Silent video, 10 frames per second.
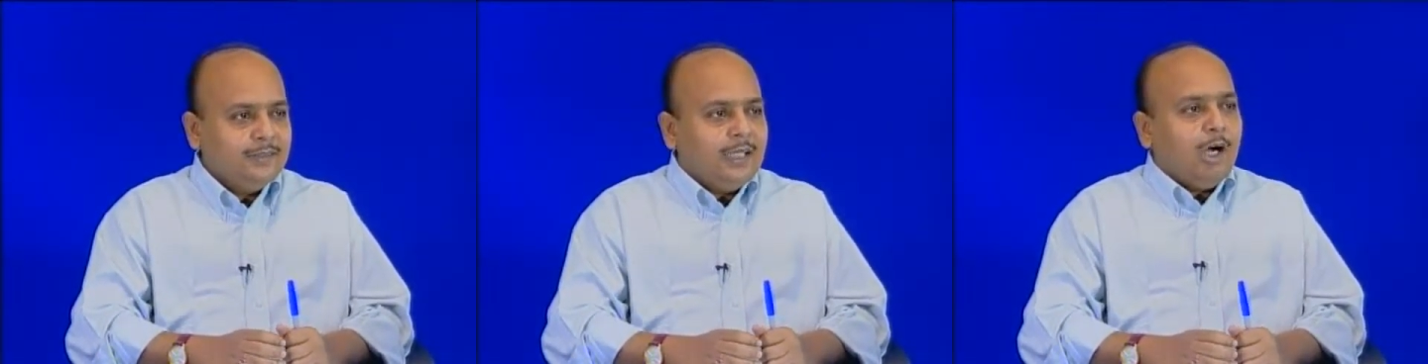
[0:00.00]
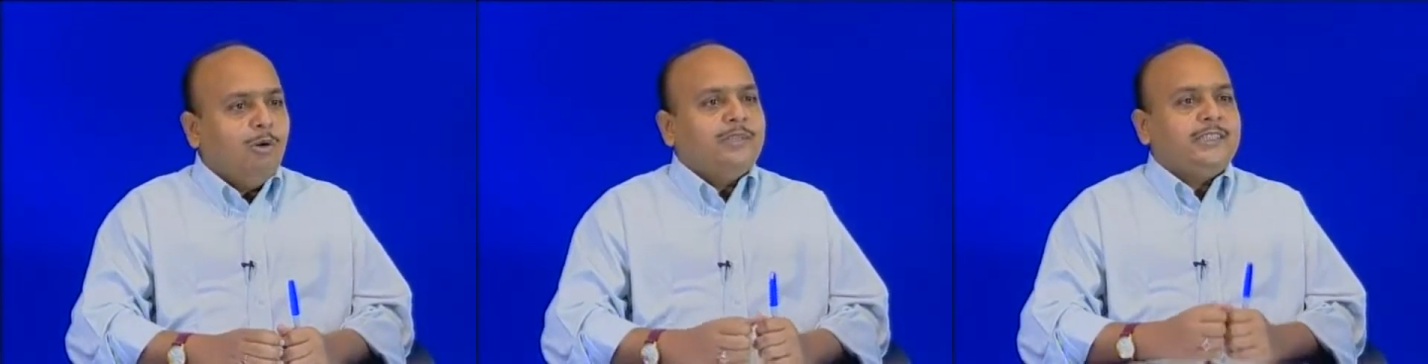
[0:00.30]

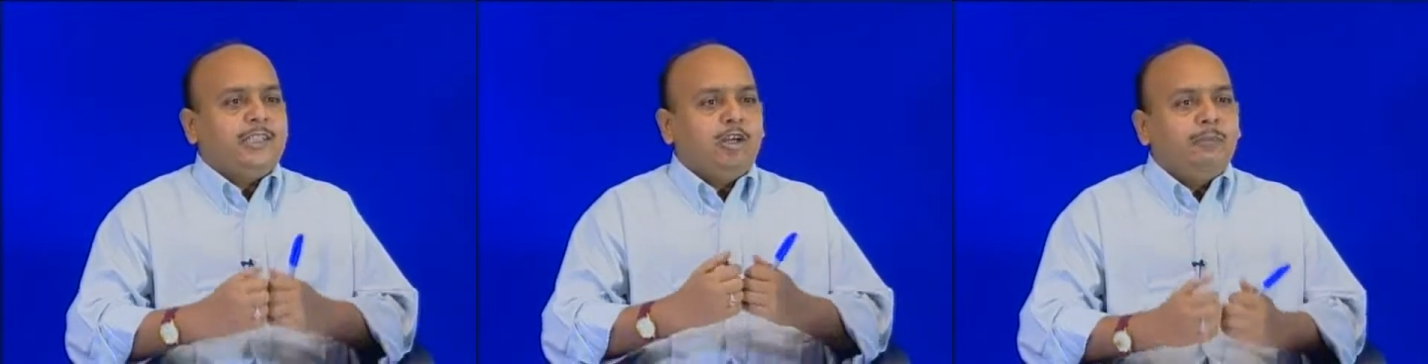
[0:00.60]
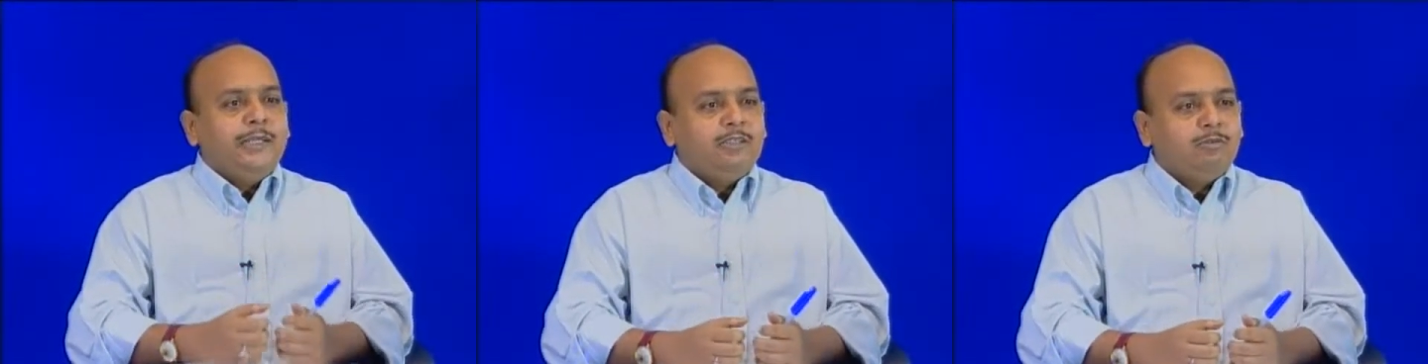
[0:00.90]
how much
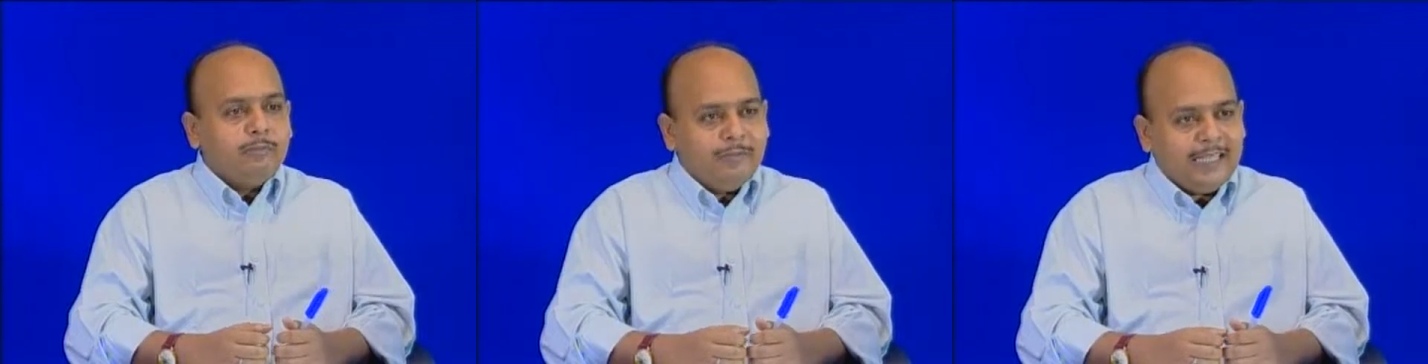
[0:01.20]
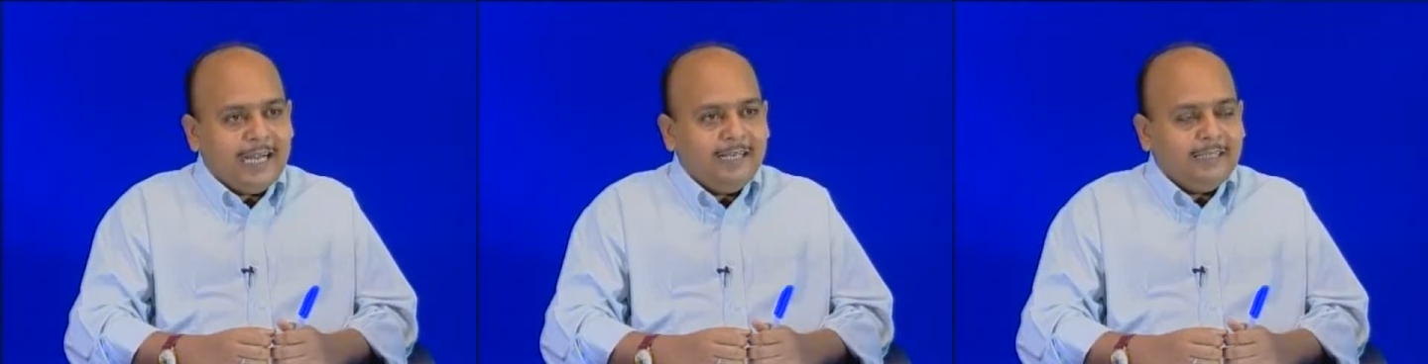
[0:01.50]
autonomy it
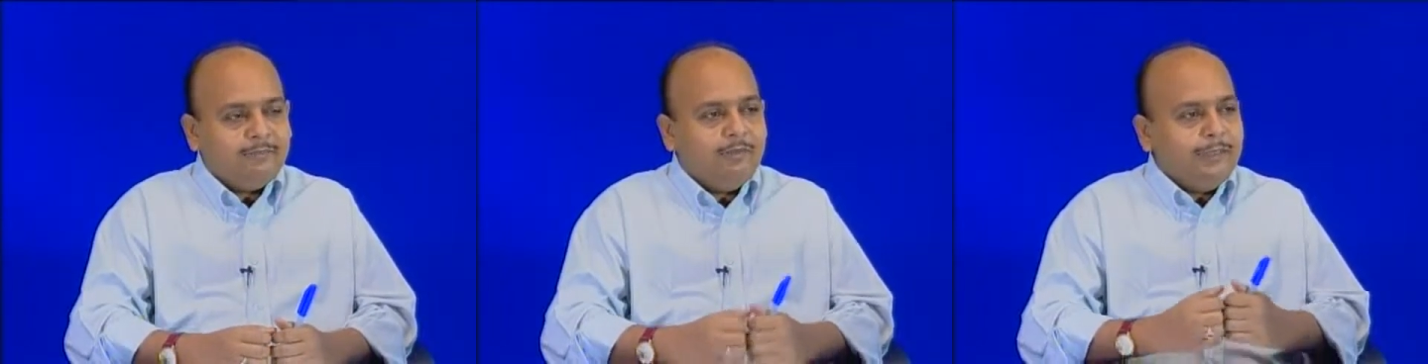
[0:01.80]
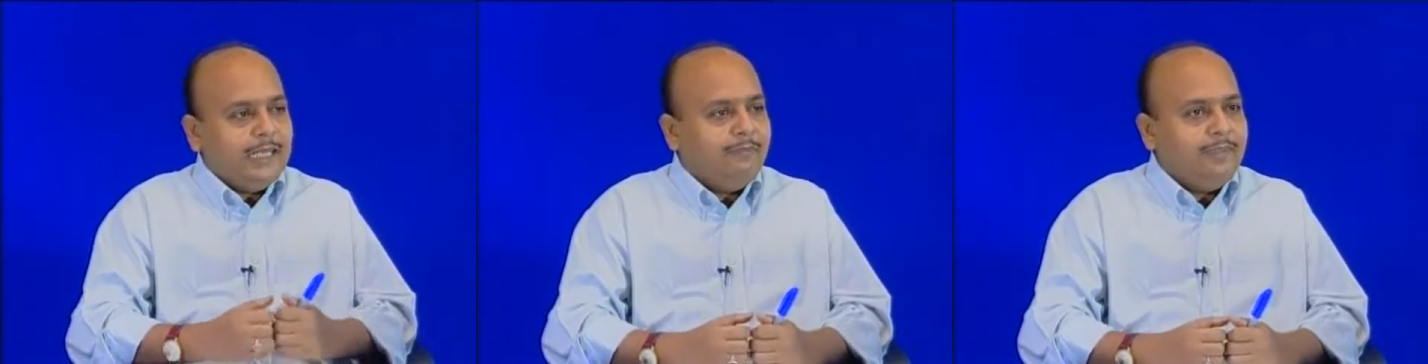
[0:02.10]
will be
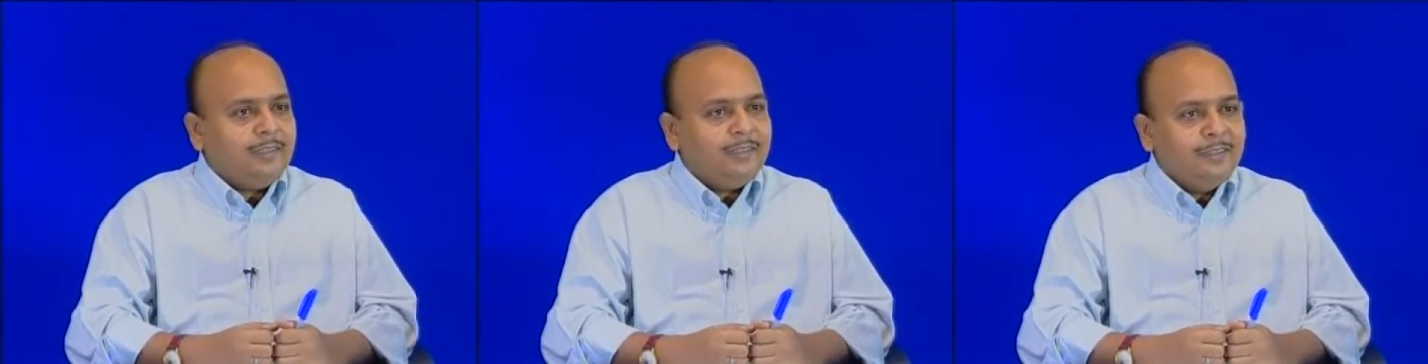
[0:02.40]
having,